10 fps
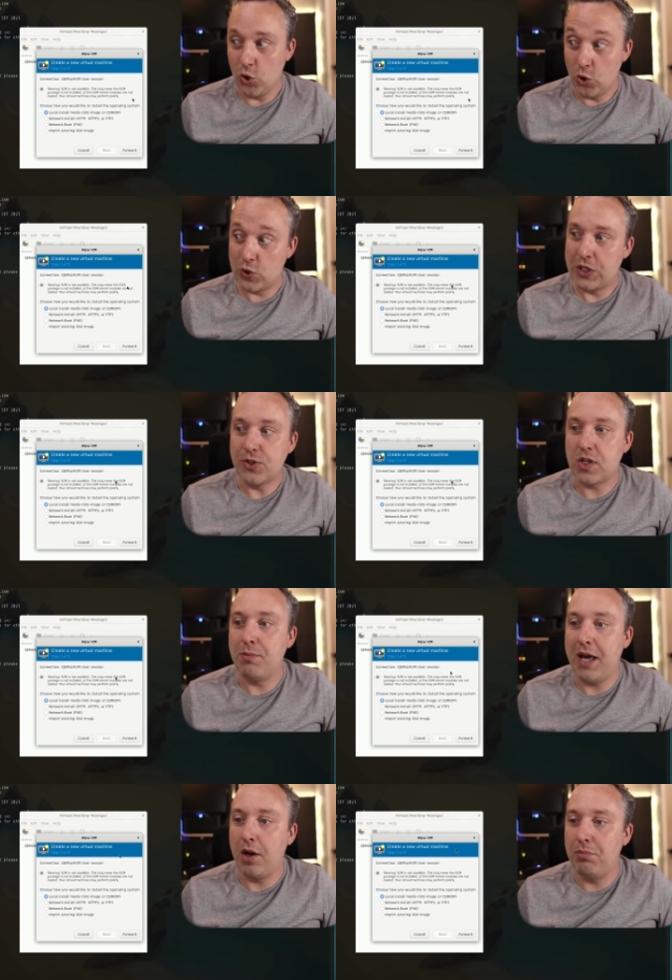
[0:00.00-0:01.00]
using this
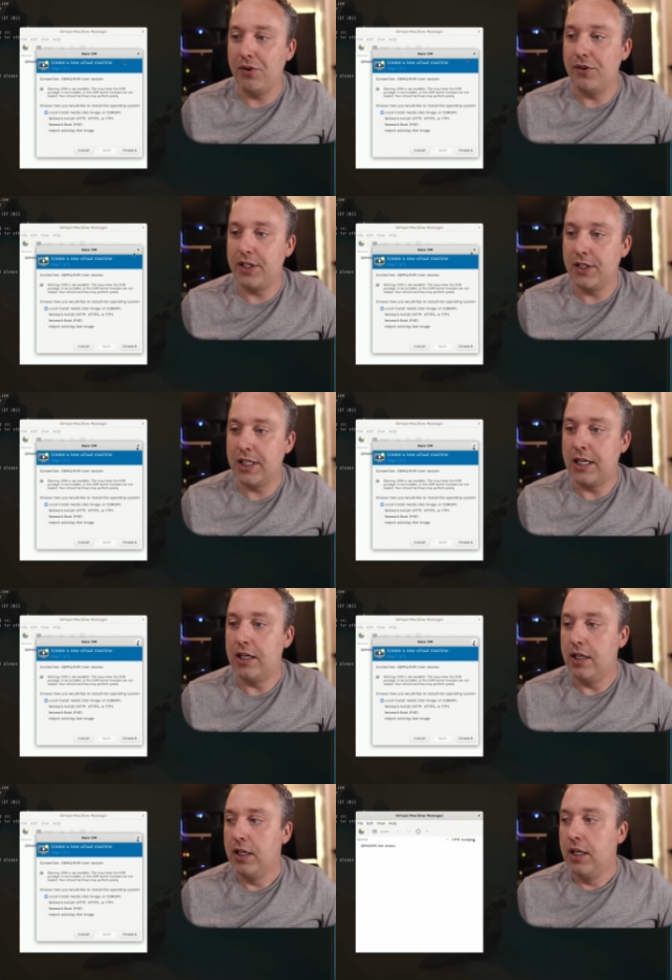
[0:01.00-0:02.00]
compatibility layer.